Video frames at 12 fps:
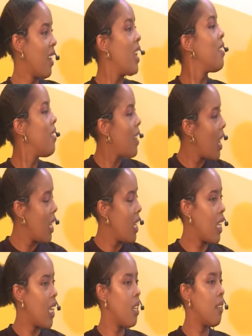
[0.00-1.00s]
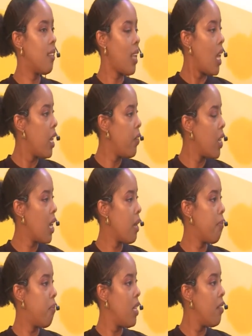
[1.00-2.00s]
Exactly. Get a salary,
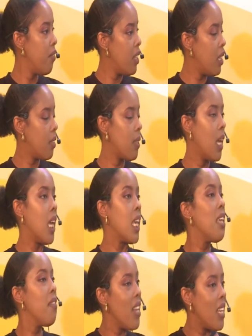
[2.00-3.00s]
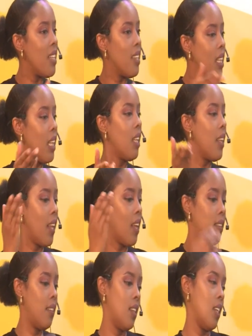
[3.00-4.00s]
get benefits. Even until
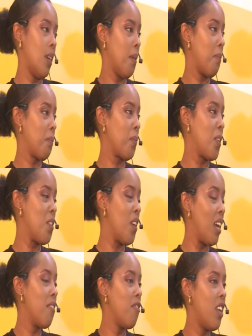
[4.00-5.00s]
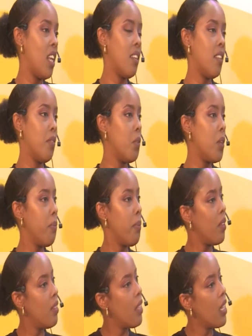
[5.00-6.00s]
last year, you know, I have relatives who keep
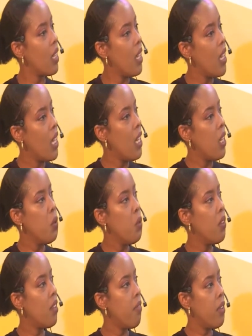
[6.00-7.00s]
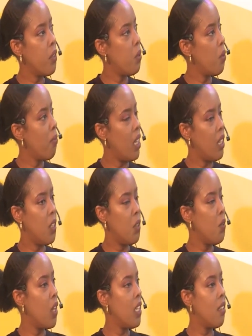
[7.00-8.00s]
on saying, you suffer so much. You
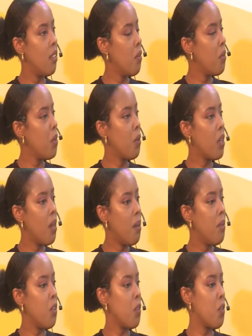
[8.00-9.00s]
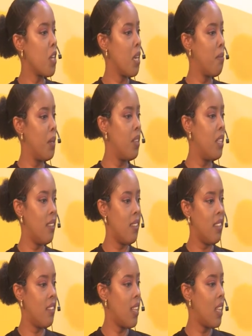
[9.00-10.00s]
know, I see when you come and you're talking about this,
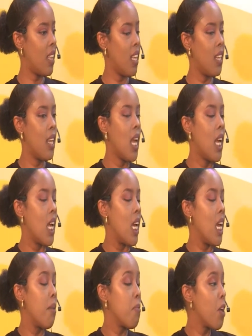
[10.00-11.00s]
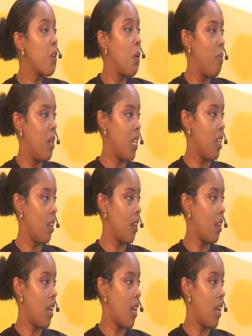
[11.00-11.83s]
that. I'm not complaining.